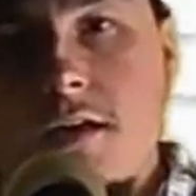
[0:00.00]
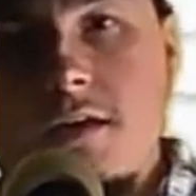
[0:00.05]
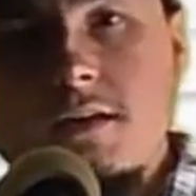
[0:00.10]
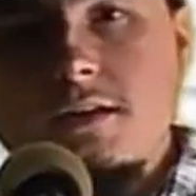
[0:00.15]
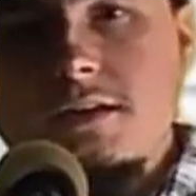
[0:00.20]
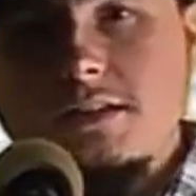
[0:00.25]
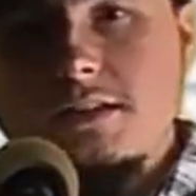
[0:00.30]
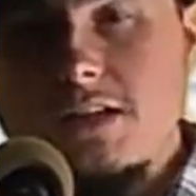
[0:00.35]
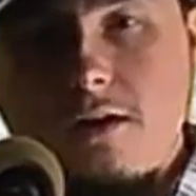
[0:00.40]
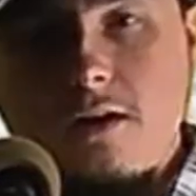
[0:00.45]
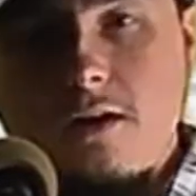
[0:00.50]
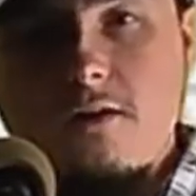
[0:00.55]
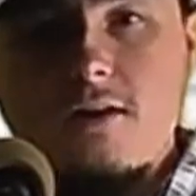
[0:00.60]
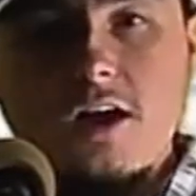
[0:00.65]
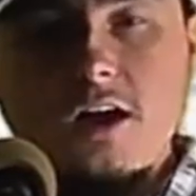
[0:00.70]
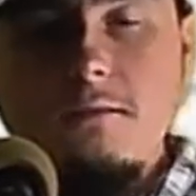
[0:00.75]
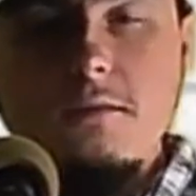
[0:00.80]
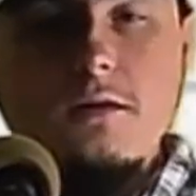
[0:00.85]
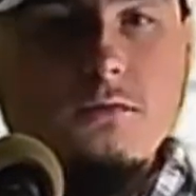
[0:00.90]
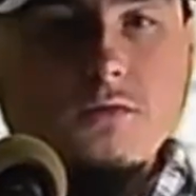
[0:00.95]
so I'll
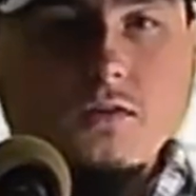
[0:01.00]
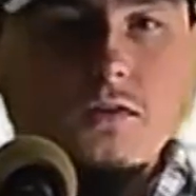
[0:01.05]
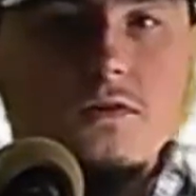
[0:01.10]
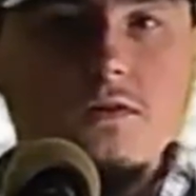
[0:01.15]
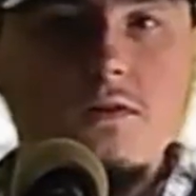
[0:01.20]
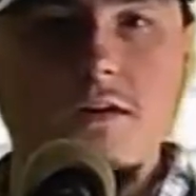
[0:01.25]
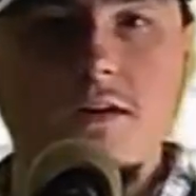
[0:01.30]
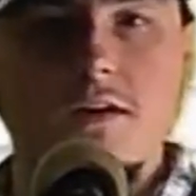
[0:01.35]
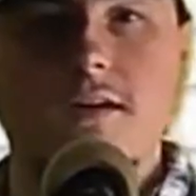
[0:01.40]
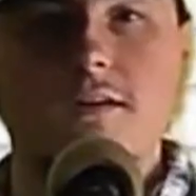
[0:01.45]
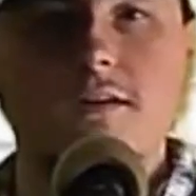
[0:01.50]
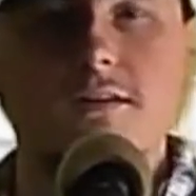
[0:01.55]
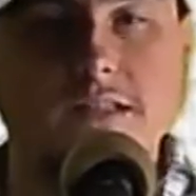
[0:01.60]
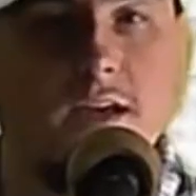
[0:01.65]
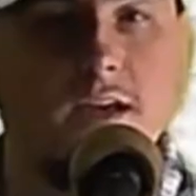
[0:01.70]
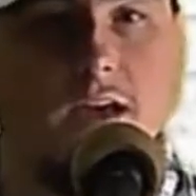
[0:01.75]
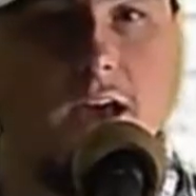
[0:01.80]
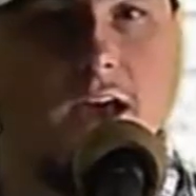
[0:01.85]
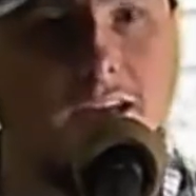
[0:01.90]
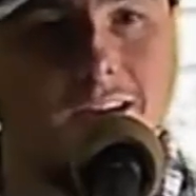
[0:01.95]
come up to her and I'll
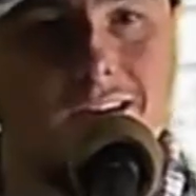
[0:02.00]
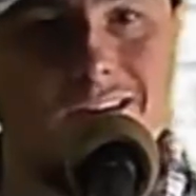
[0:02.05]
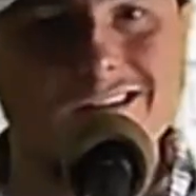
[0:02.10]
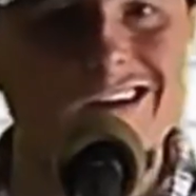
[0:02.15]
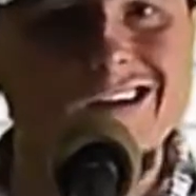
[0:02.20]
say, hey, honey,